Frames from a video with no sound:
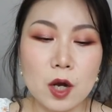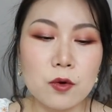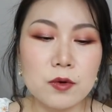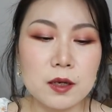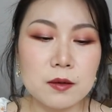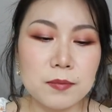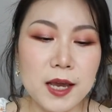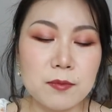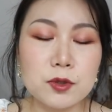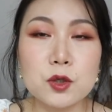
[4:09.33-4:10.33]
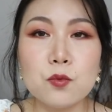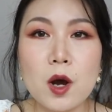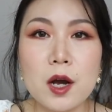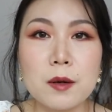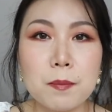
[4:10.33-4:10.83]
only be able to
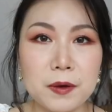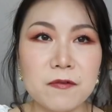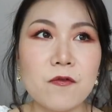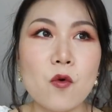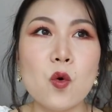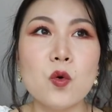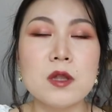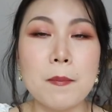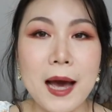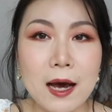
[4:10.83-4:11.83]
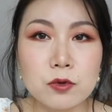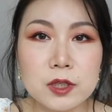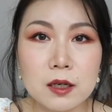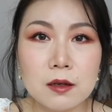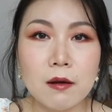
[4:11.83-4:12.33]
work before the
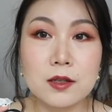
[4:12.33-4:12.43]
powder.